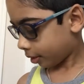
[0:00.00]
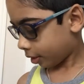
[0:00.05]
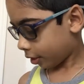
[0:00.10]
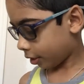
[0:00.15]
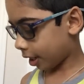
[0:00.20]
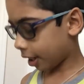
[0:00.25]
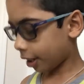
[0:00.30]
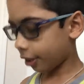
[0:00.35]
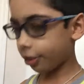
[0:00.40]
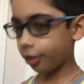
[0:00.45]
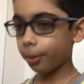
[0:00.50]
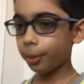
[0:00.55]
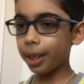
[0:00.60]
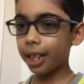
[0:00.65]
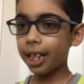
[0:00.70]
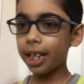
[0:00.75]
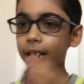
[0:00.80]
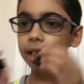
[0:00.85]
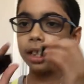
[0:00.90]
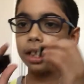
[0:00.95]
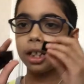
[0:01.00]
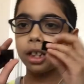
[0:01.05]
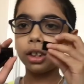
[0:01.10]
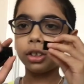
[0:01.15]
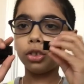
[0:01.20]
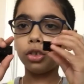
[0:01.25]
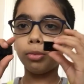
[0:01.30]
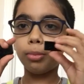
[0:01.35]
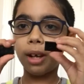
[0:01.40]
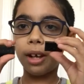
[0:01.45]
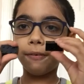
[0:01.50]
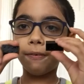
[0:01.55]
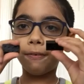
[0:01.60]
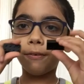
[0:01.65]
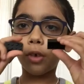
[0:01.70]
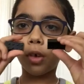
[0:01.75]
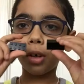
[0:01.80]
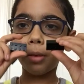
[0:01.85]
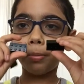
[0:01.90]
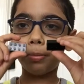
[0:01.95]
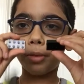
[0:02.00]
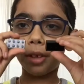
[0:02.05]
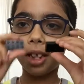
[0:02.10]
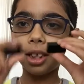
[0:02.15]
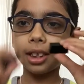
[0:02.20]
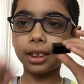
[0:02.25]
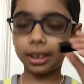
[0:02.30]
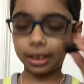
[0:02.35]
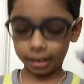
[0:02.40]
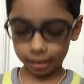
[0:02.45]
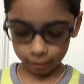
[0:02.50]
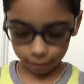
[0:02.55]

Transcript: You need three 2x4 bricks.